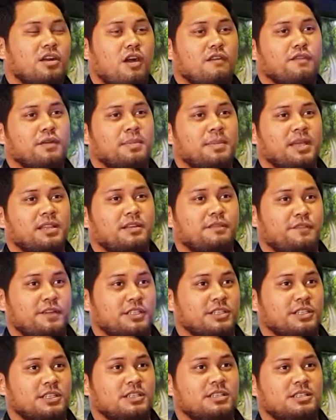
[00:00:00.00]
government
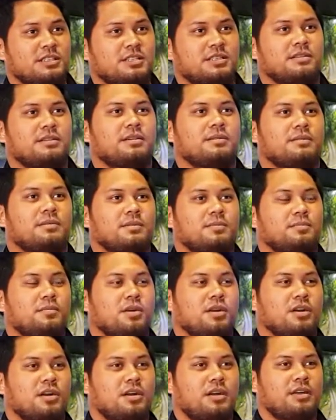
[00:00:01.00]
officials,
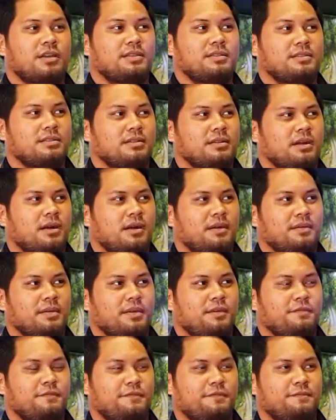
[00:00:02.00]
more on
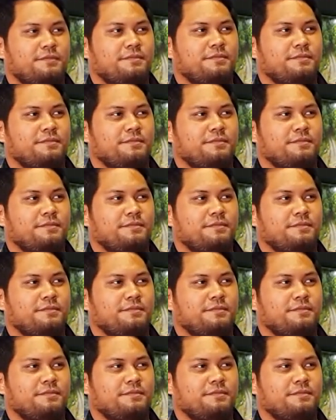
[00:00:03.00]
if